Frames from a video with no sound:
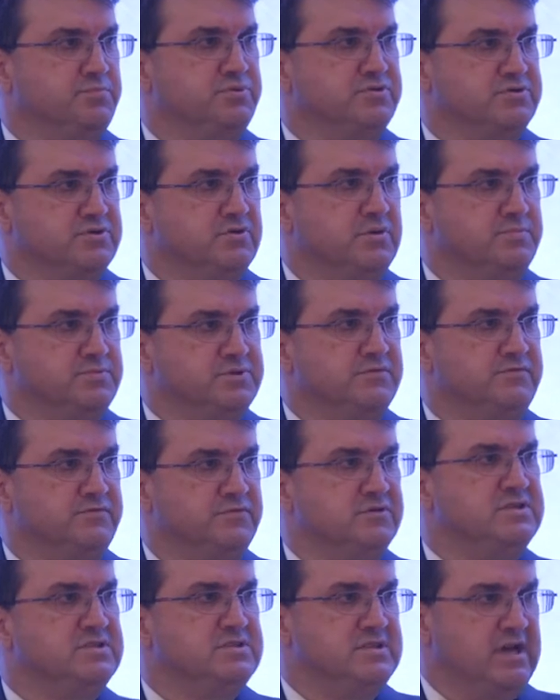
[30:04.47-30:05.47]
prescription
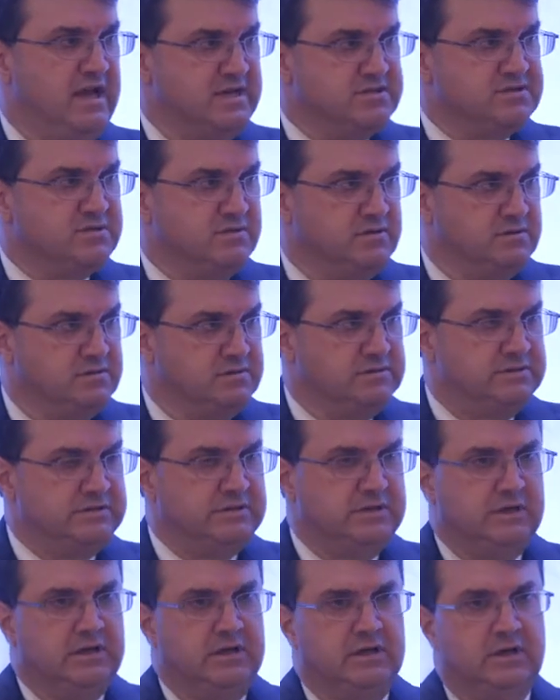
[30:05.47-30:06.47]
for disaster.
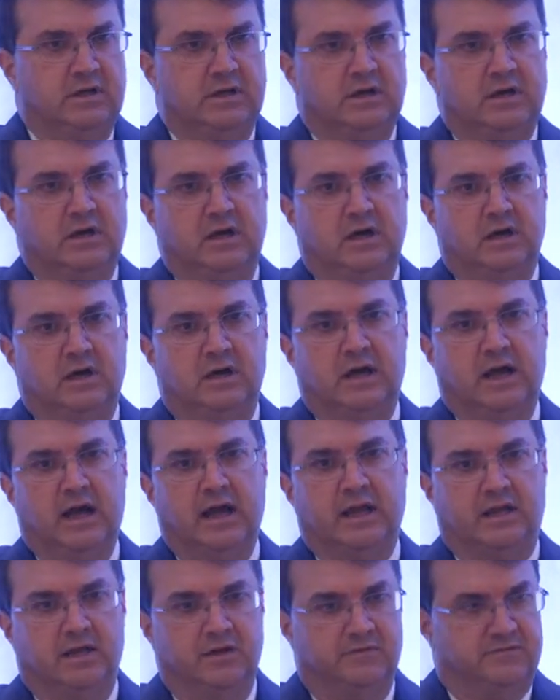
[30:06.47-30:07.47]

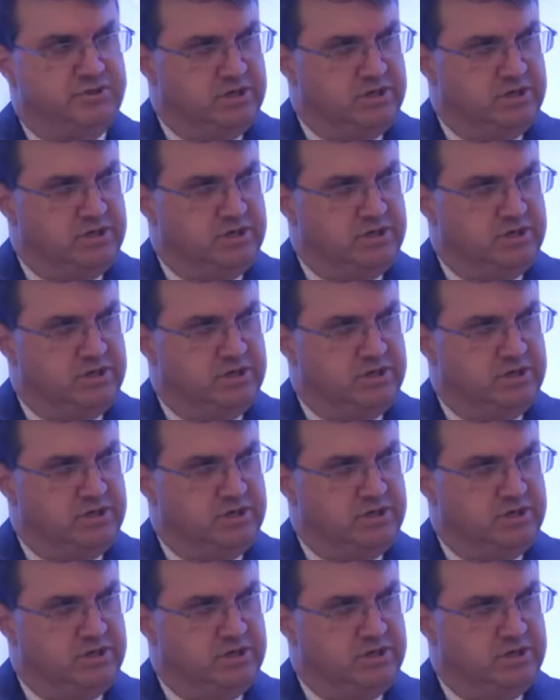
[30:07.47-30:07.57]
I give